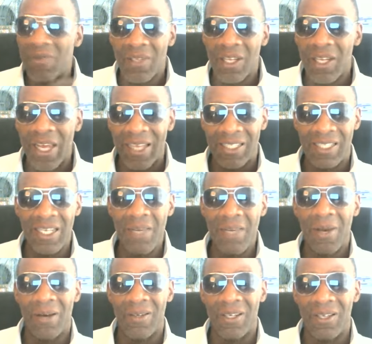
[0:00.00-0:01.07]
the next
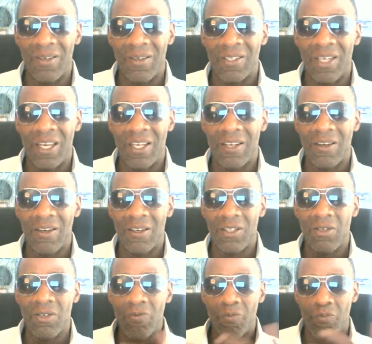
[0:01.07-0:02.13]
email that you send because
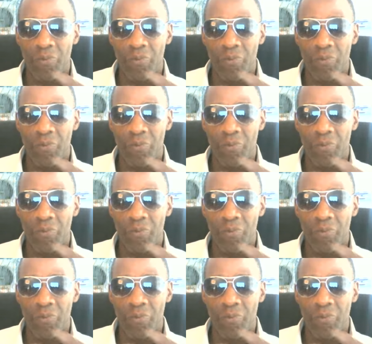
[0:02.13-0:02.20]
you